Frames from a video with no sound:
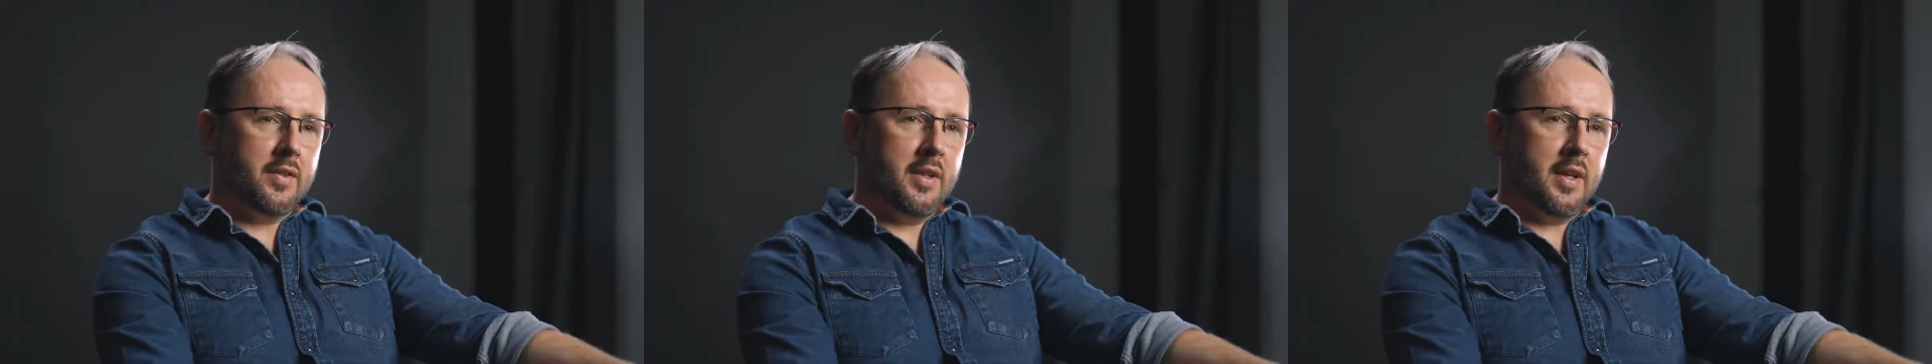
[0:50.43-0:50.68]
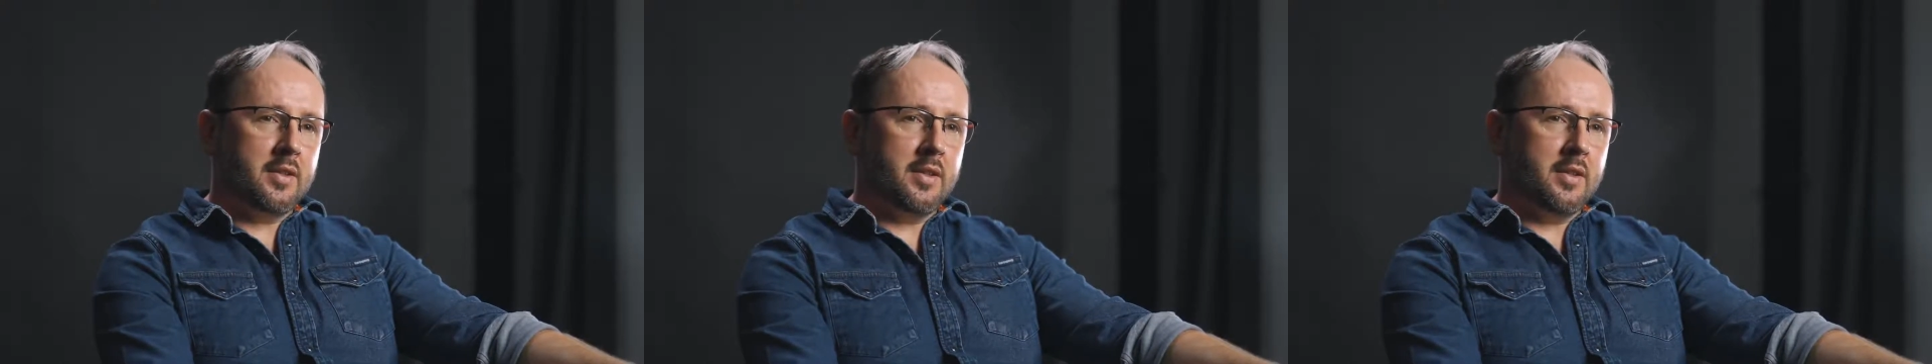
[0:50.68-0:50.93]

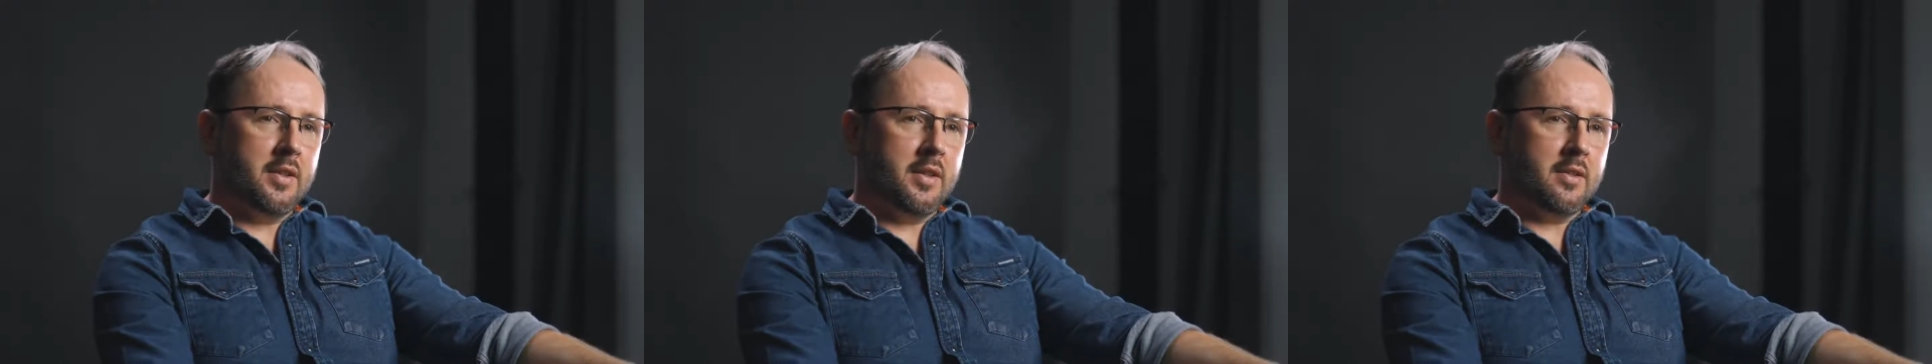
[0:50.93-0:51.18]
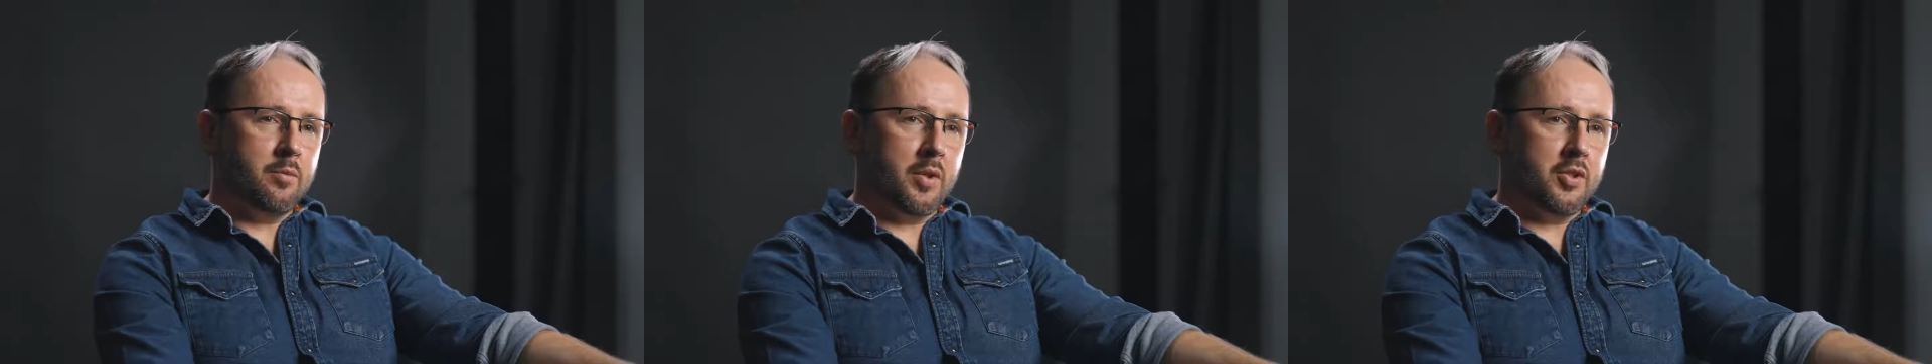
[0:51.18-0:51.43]
19
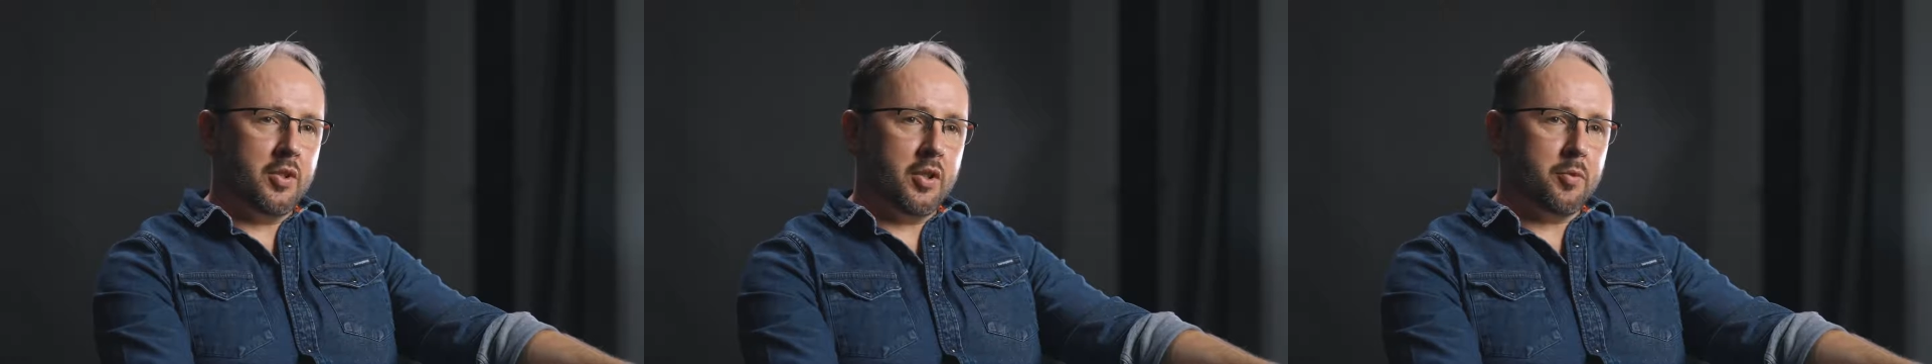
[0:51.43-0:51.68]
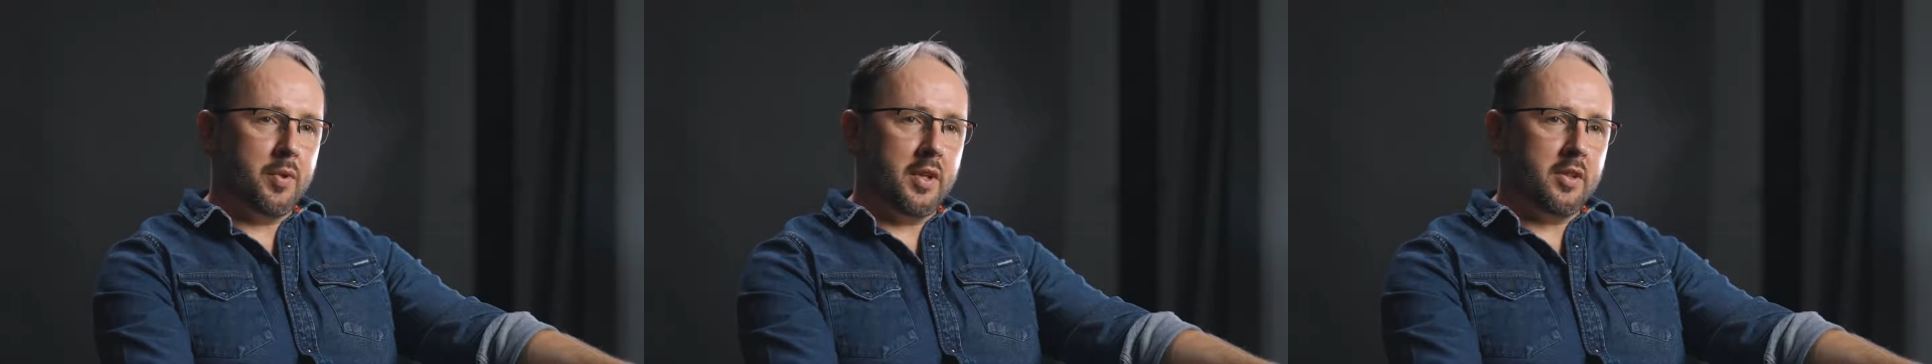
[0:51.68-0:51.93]
years in West
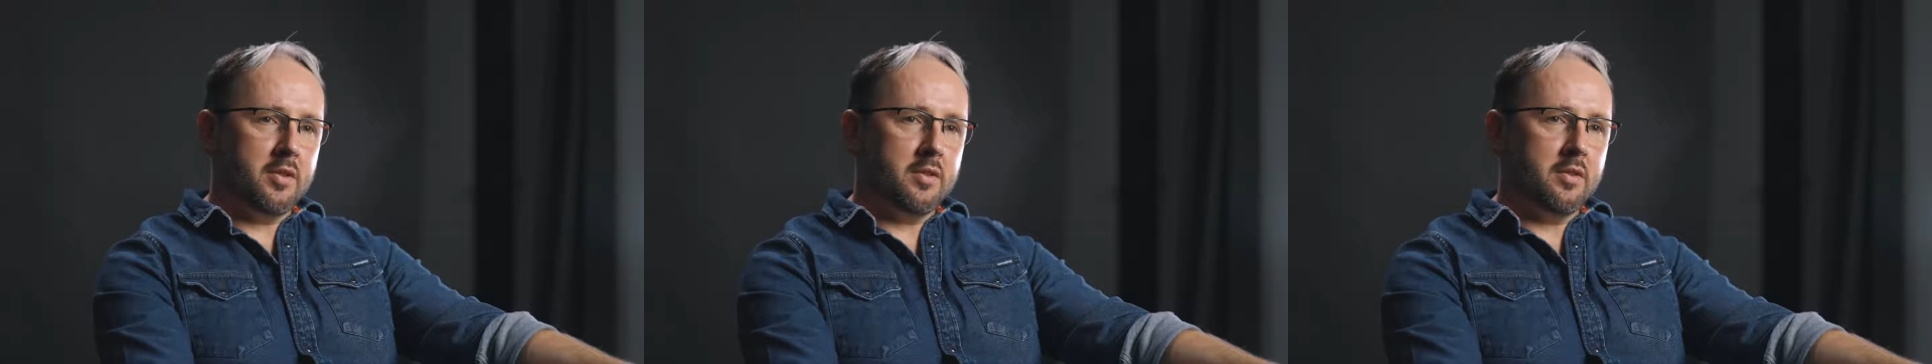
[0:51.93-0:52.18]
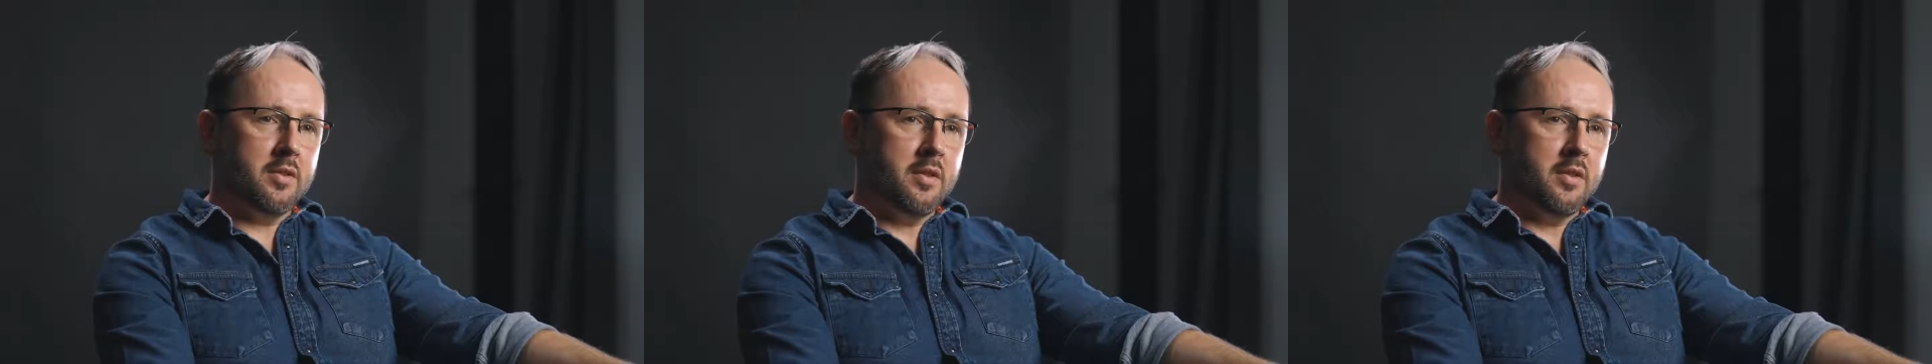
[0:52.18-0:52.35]
Yorkshire Police,